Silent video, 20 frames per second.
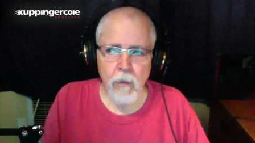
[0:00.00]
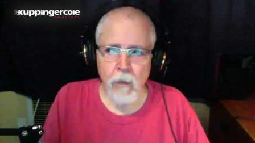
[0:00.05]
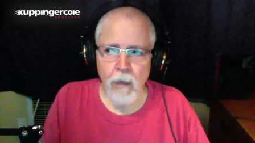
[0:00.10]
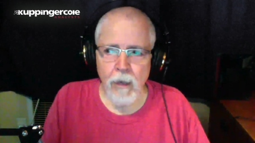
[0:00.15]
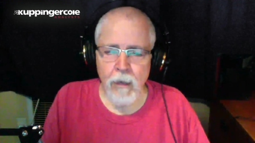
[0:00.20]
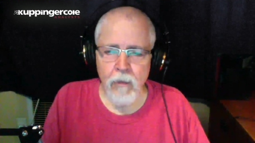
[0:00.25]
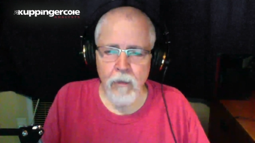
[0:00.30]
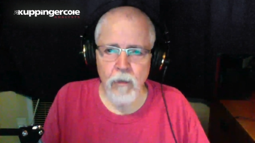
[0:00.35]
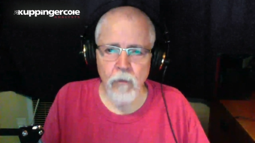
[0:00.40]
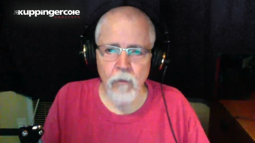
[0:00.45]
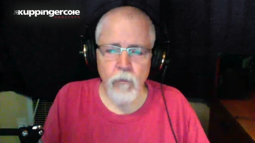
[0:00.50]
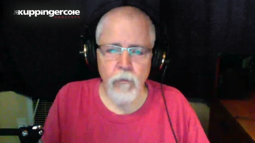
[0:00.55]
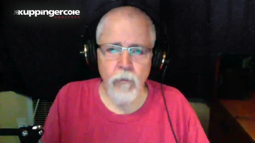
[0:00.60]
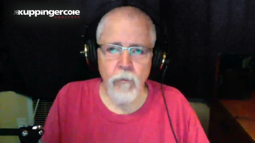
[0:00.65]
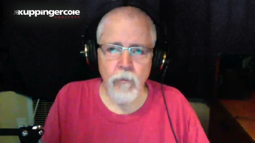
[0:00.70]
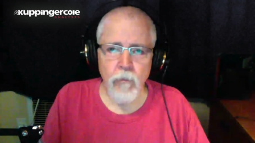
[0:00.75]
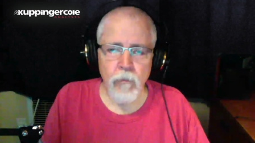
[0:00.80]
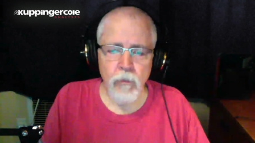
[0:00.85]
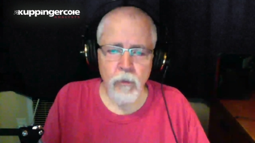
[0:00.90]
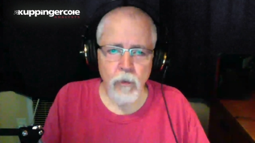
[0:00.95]
as if
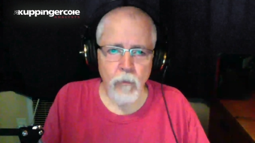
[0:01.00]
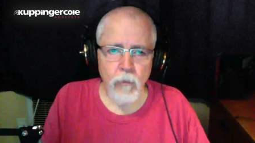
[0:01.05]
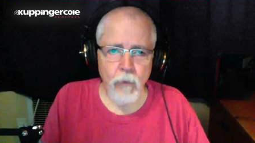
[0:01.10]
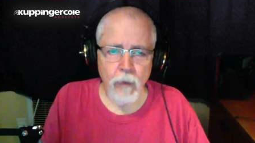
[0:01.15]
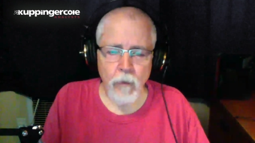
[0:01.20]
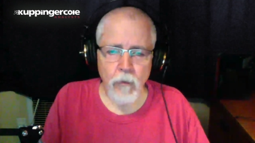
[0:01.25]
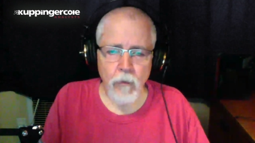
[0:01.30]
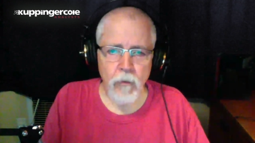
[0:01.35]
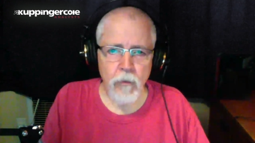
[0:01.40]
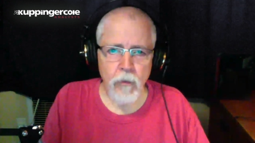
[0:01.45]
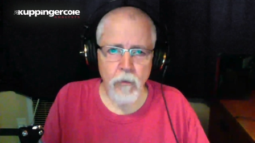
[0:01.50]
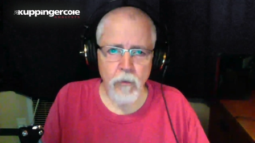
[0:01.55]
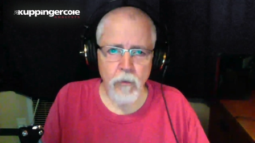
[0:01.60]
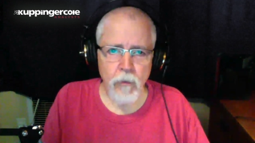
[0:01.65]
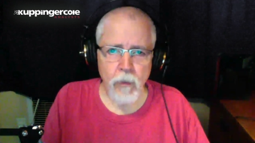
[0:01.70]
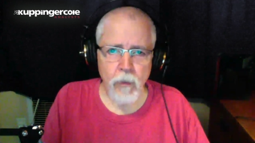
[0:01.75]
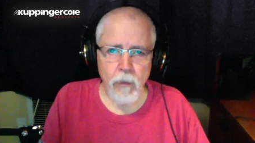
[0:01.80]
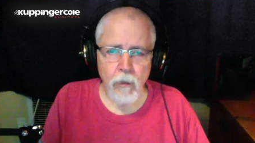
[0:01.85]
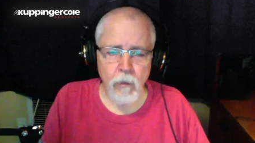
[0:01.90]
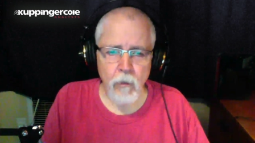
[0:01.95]
surveillance does us
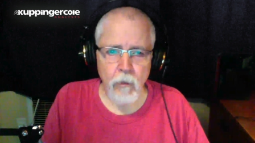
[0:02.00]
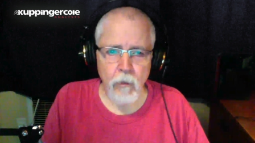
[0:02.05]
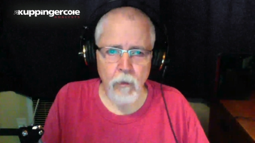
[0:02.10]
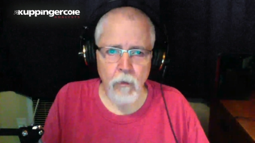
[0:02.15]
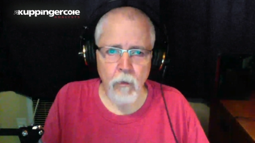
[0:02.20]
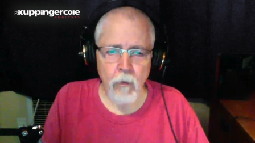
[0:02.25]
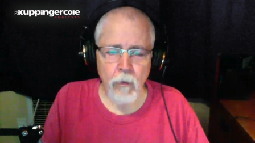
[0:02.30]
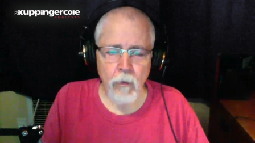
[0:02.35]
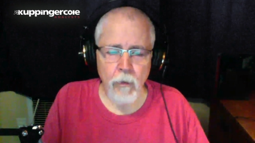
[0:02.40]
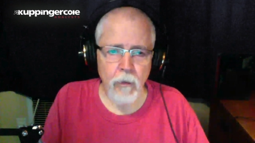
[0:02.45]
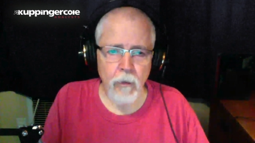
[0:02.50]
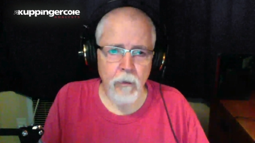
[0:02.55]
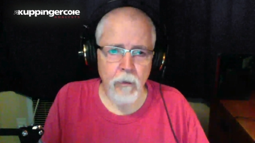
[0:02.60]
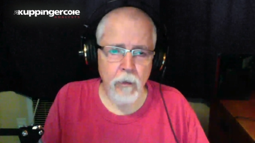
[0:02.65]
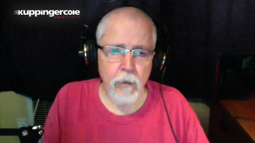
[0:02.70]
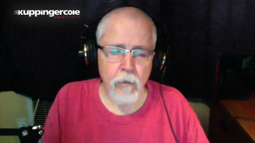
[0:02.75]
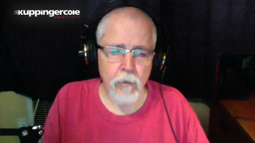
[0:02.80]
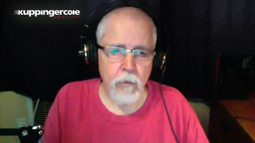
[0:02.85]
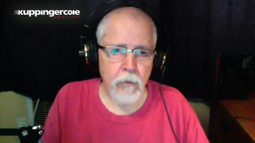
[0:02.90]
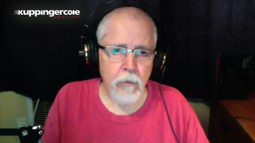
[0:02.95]
any good at all. And it
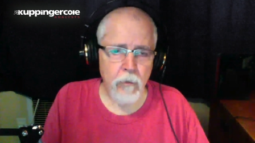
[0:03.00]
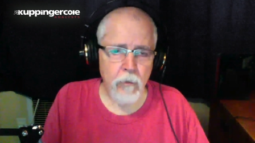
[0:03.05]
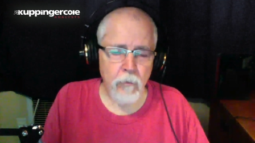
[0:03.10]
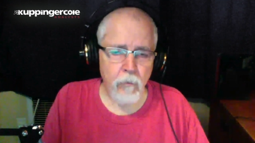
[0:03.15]
doesn't.